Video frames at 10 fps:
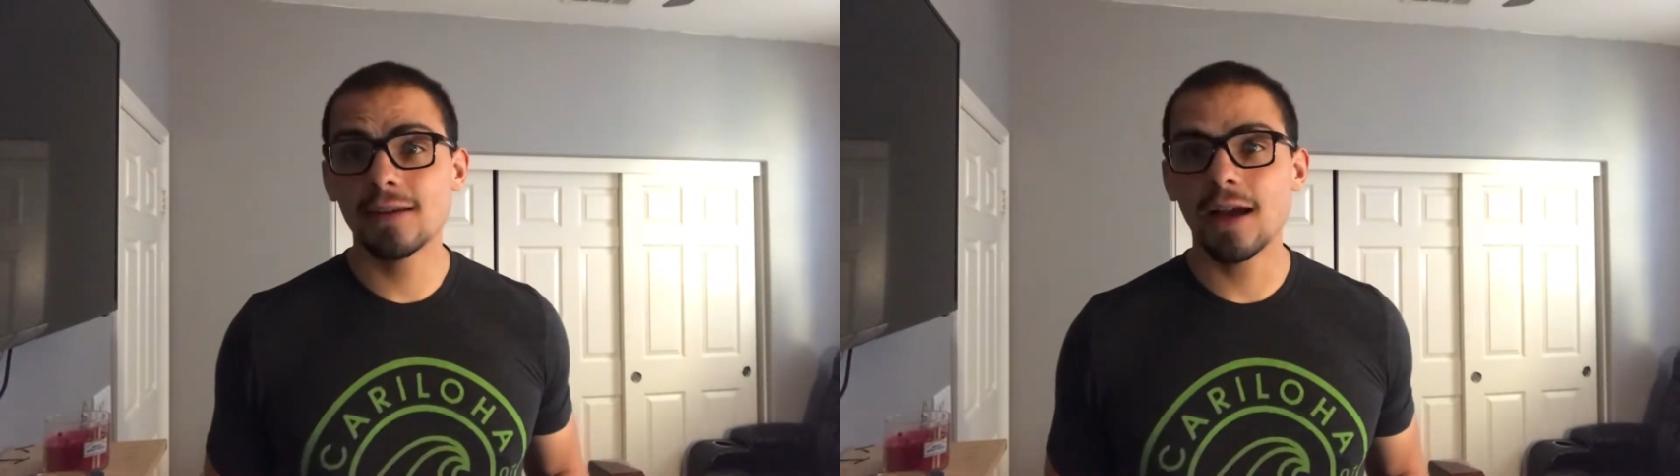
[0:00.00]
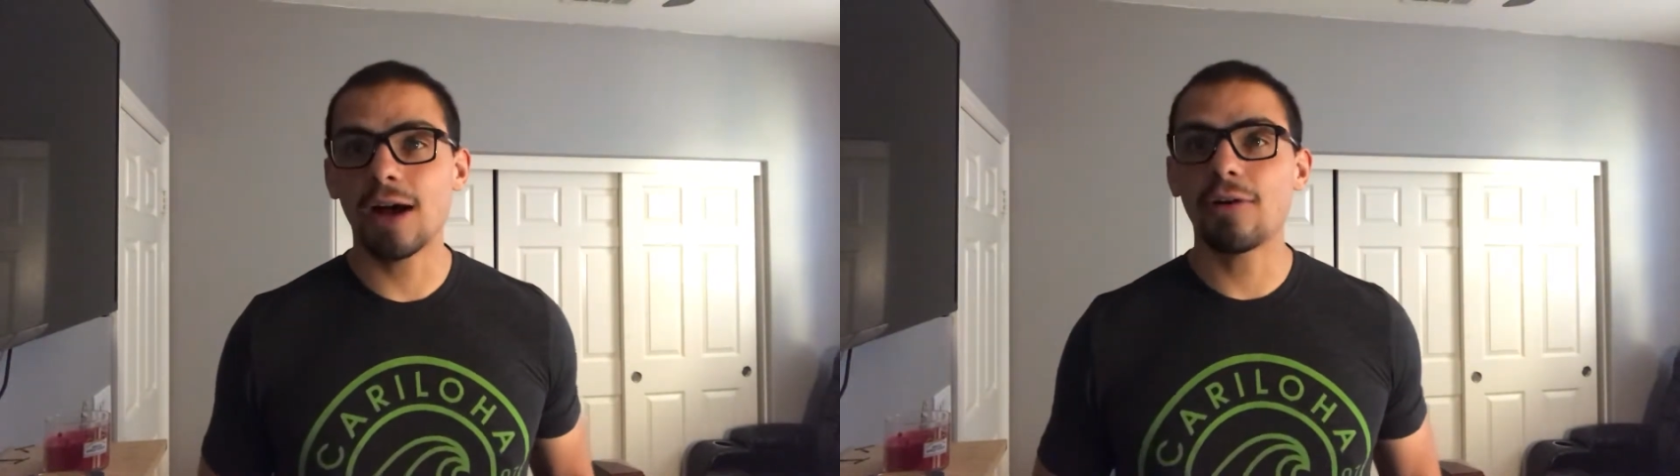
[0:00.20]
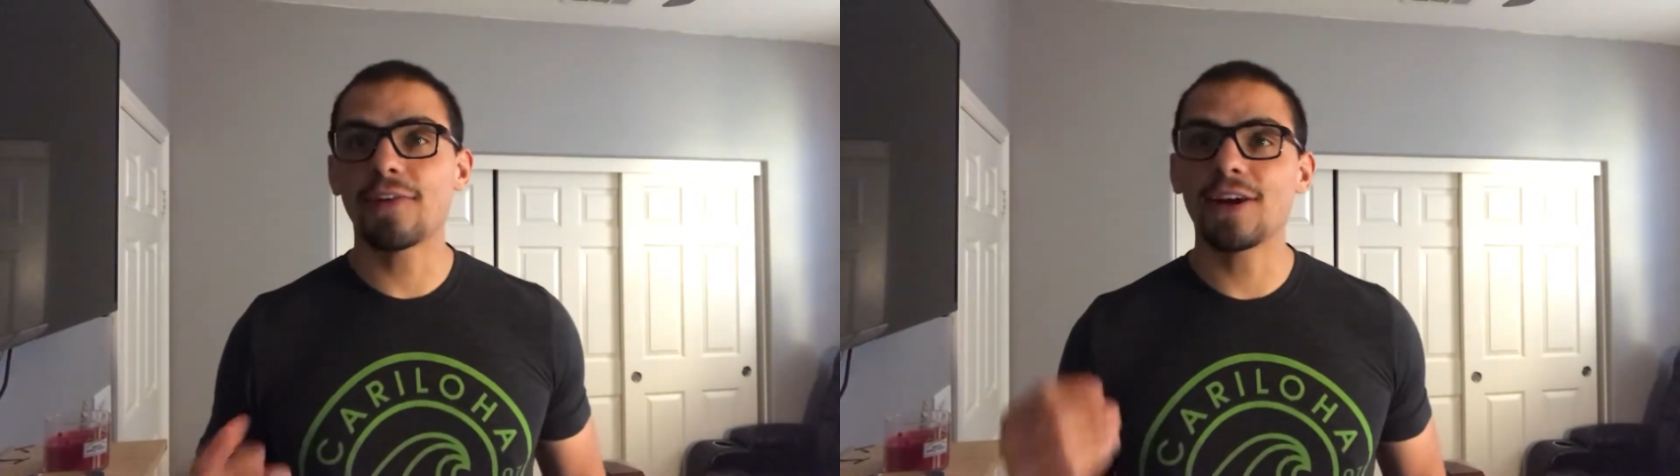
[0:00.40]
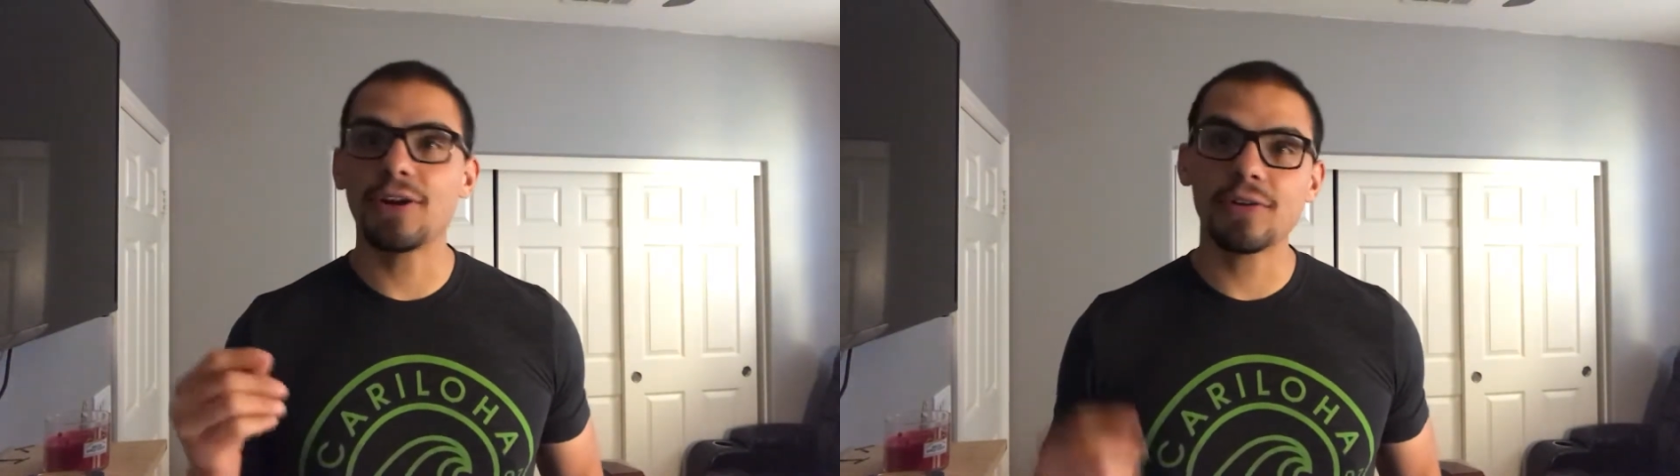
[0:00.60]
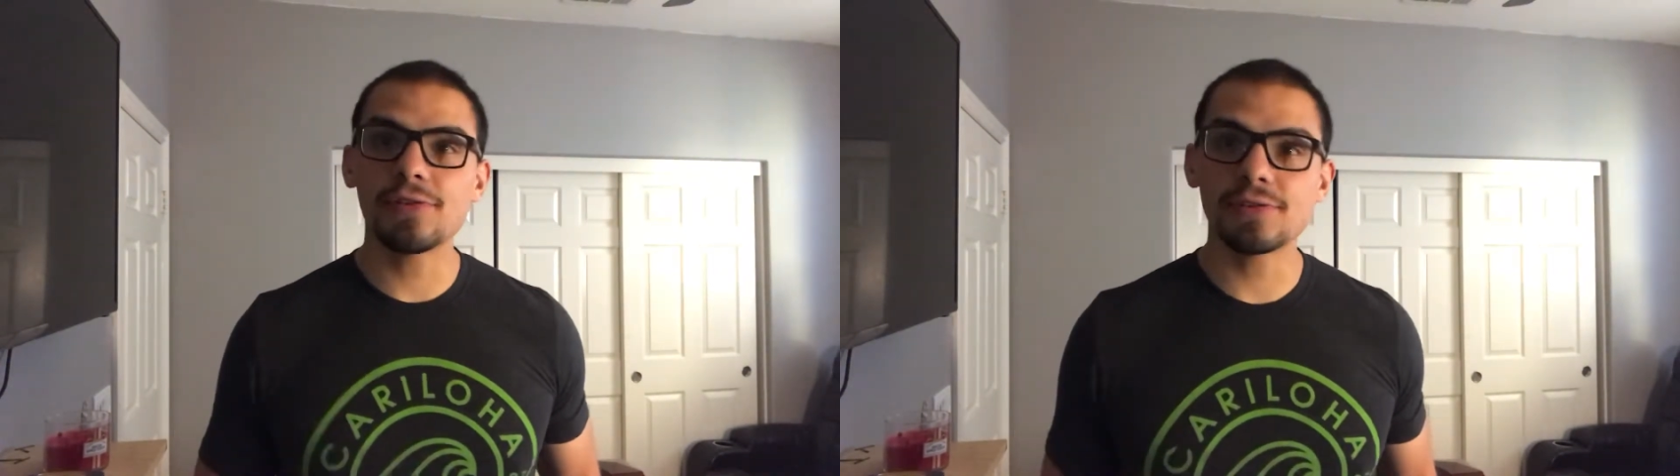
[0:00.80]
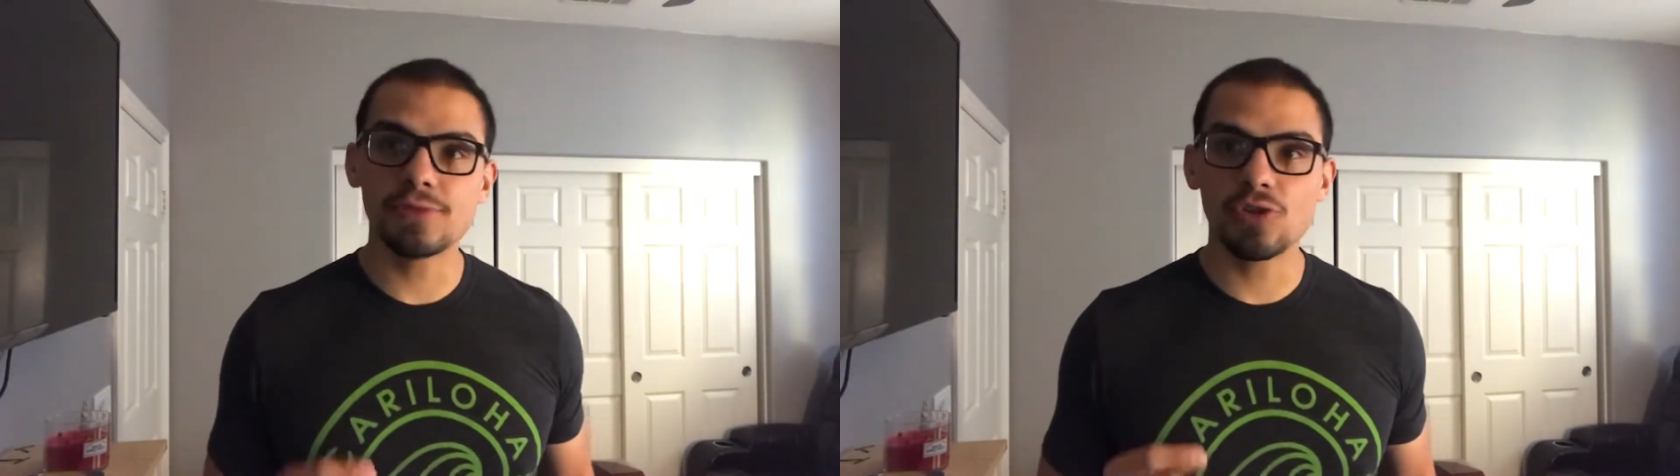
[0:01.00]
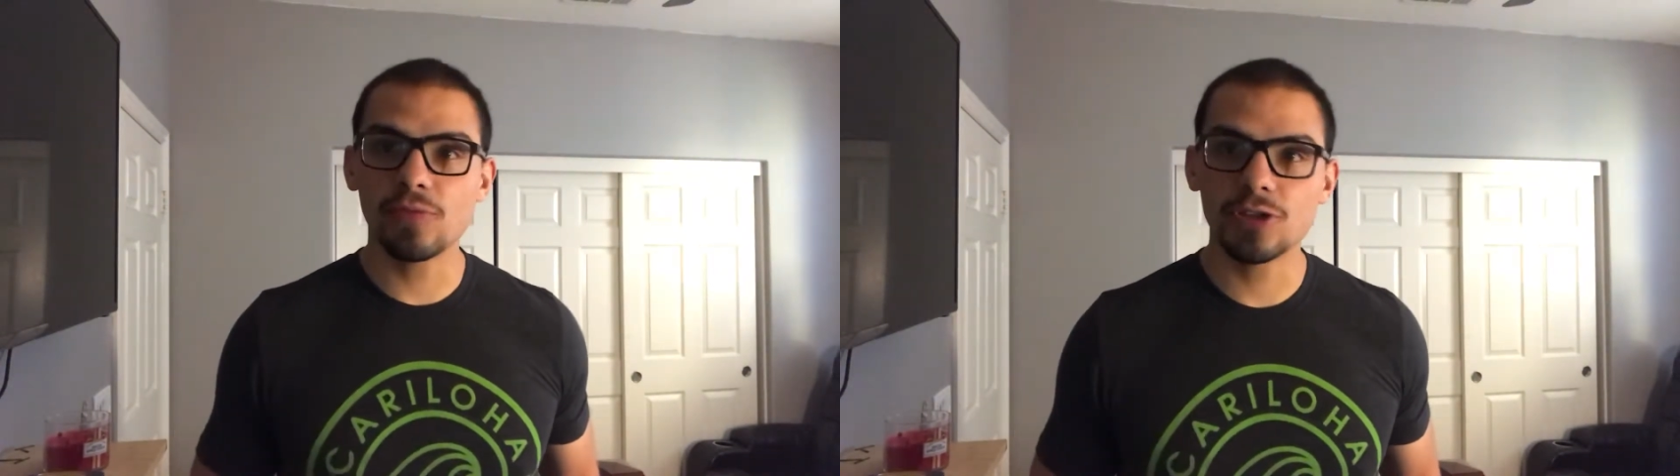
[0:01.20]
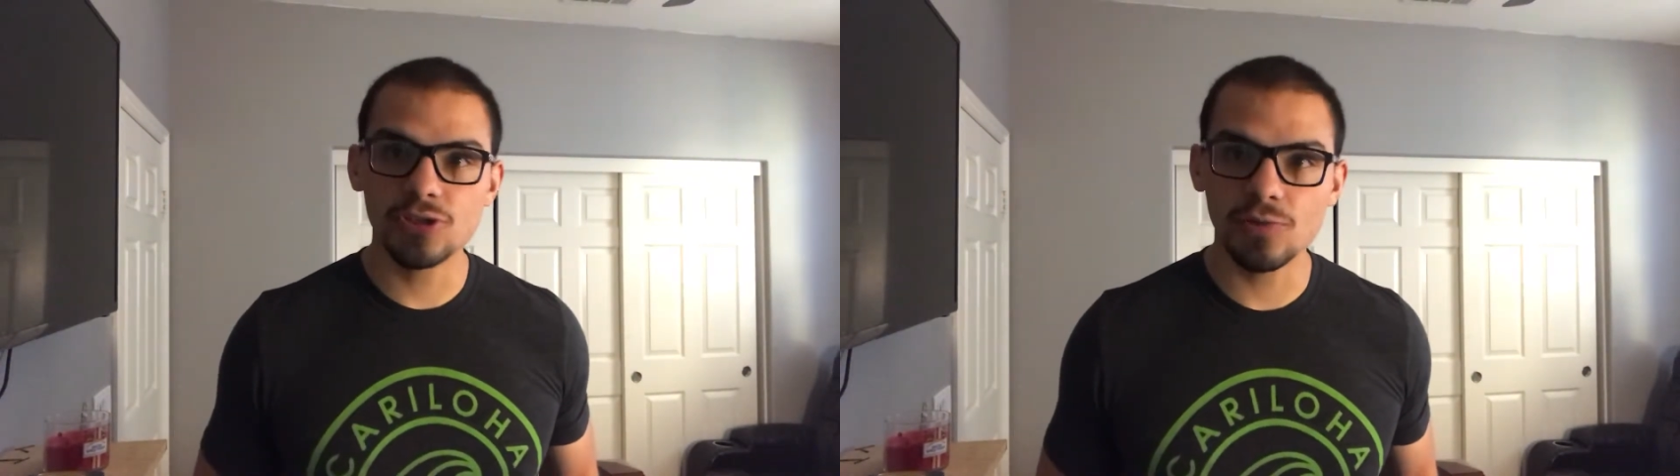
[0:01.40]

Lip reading: However, I don't use them too much